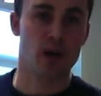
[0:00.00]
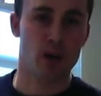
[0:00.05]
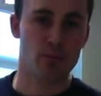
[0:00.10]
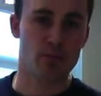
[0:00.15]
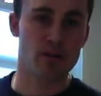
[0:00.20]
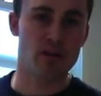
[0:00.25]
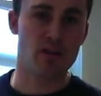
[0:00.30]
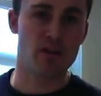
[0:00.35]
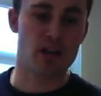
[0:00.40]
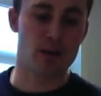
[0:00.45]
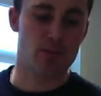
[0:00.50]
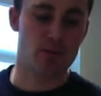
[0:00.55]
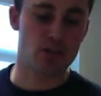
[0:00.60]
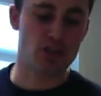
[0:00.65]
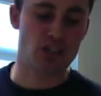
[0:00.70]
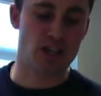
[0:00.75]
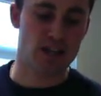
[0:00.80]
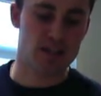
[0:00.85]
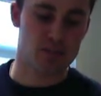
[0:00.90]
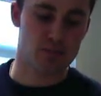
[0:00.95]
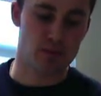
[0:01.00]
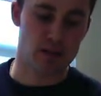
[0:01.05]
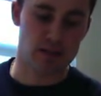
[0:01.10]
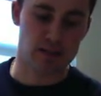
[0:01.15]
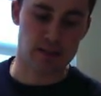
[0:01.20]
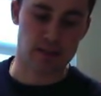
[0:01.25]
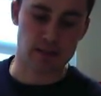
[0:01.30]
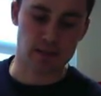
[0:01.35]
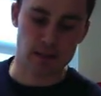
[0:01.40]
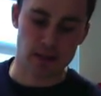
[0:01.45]
into the upper chest,
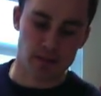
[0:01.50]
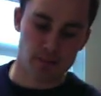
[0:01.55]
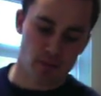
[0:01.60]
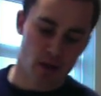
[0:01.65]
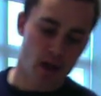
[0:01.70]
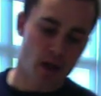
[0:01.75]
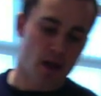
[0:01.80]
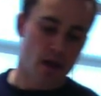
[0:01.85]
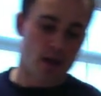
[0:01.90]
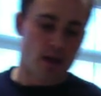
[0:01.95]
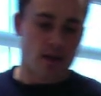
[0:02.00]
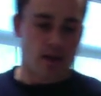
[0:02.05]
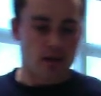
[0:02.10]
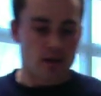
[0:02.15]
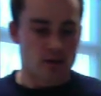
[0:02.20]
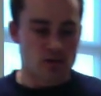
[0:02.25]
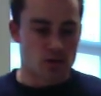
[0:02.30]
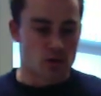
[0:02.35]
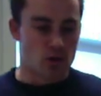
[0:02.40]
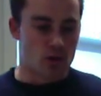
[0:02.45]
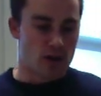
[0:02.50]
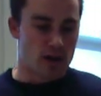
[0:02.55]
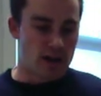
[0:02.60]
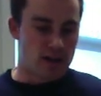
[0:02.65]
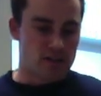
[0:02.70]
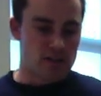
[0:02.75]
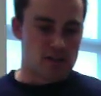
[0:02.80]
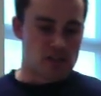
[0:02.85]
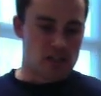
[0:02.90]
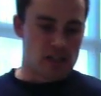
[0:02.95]
basically. So go
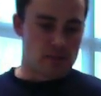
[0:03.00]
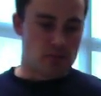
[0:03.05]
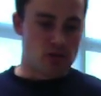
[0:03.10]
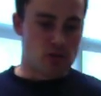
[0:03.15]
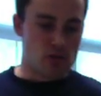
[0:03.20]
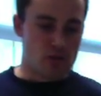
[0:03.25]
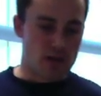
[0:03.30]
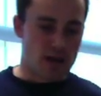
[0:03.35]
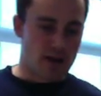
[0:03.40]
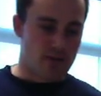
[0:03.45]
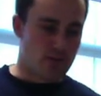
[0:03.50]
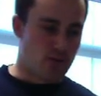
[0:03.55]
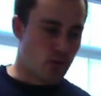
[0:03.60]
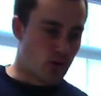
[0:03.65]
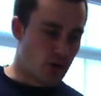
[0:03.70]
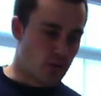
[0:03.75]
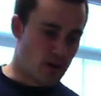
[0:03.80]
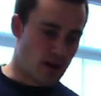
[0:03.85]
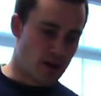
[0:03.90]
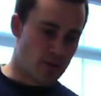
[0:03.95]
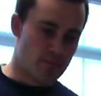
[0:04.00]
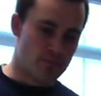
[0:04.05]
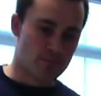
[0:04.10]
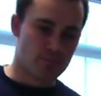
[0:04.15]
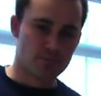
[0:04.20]
ahead and just keep doing that for me.